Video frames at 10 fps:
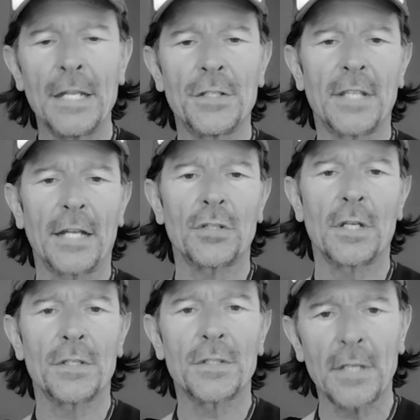and it's
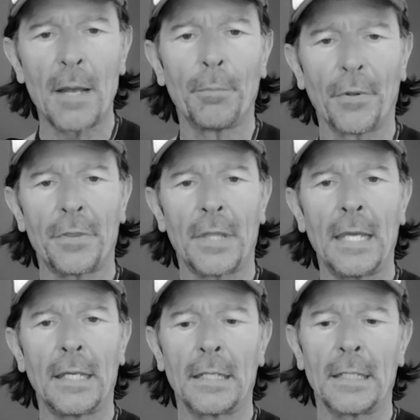such a simple
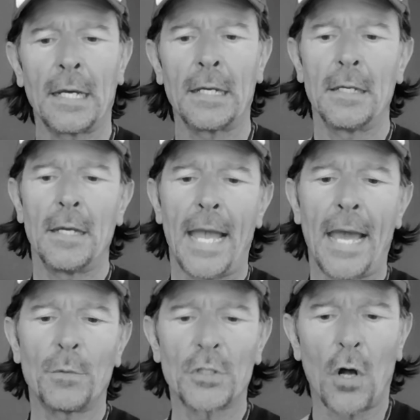thing.
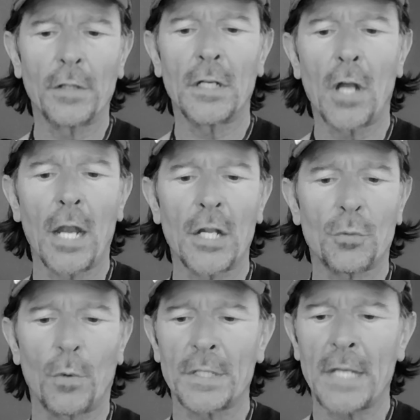And with all the
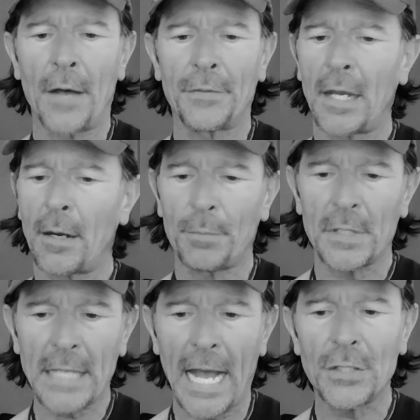knowledge what is out there
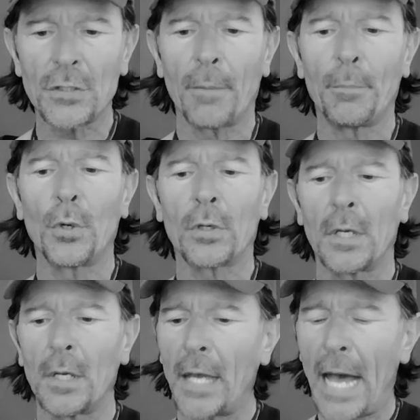besides your
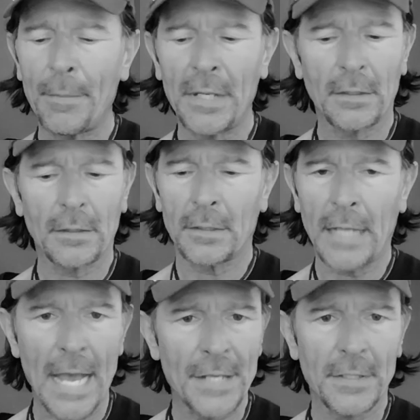book, I
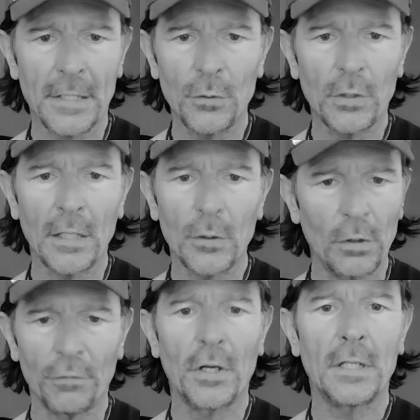mean, guys, you
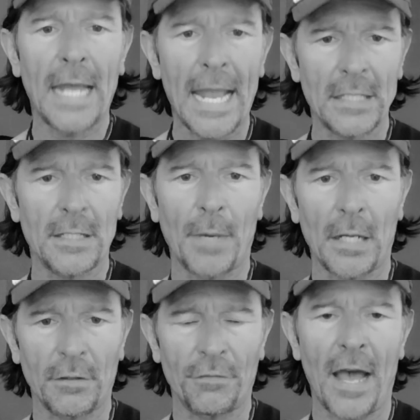can Google for days
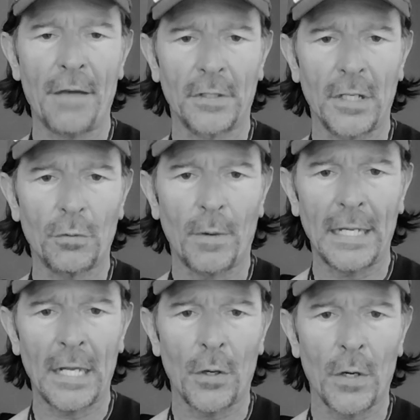about the
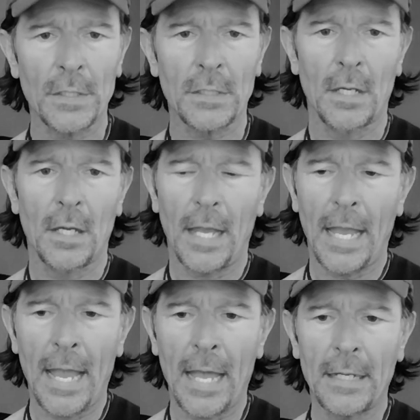528 hertz,
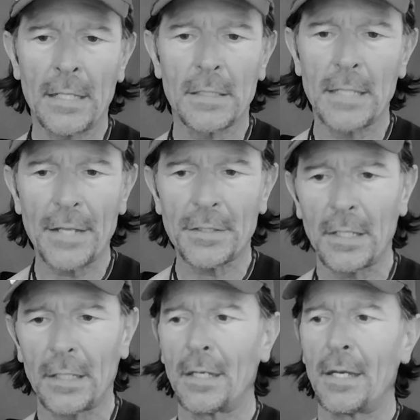and it's
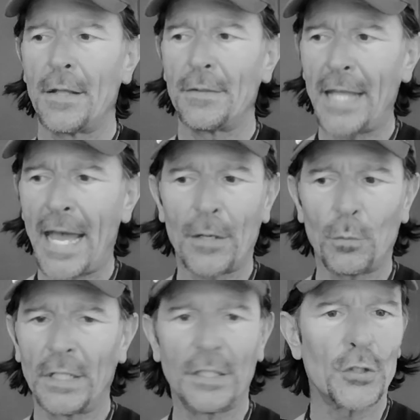nothing
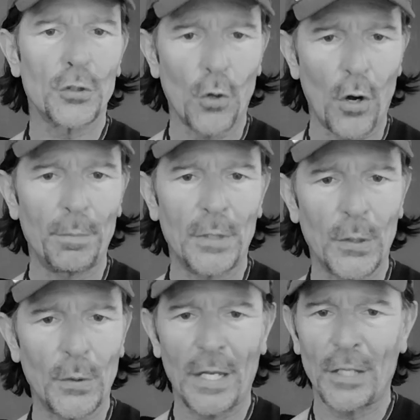that will
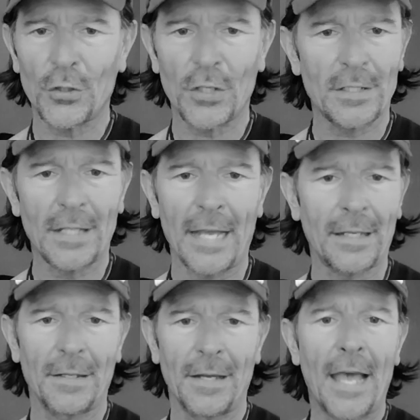disturb you. It's
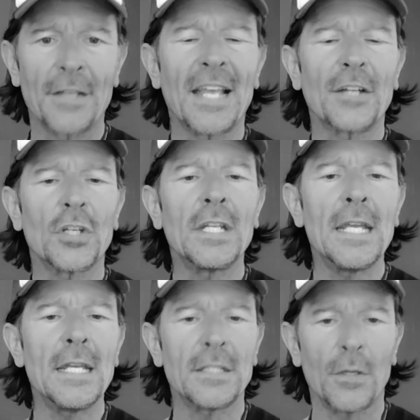just like
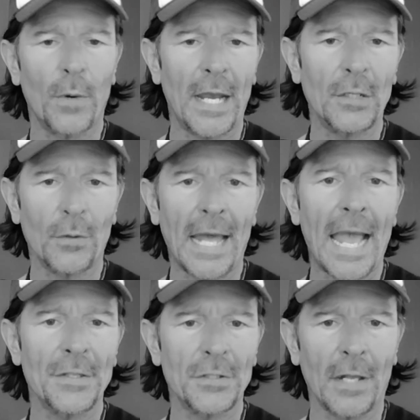such an easy way
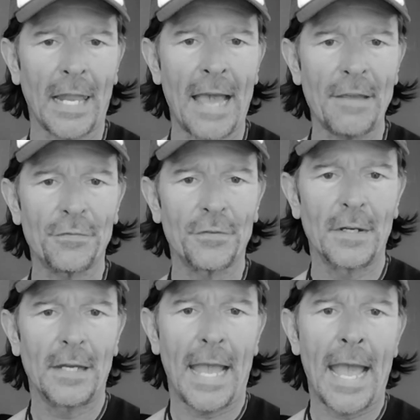to enhance your
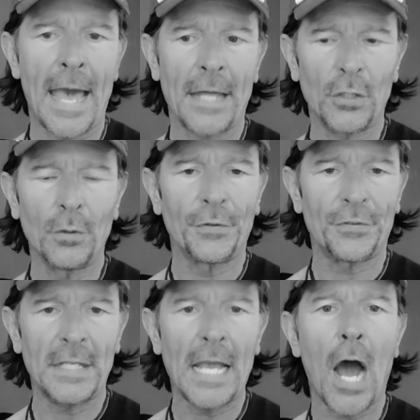life, and
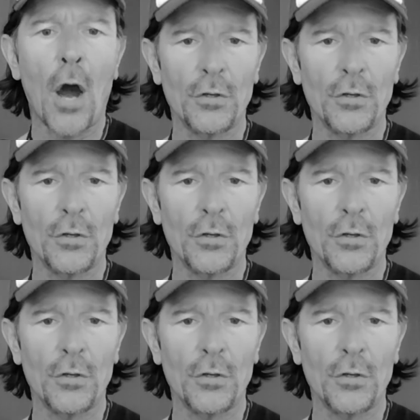you will see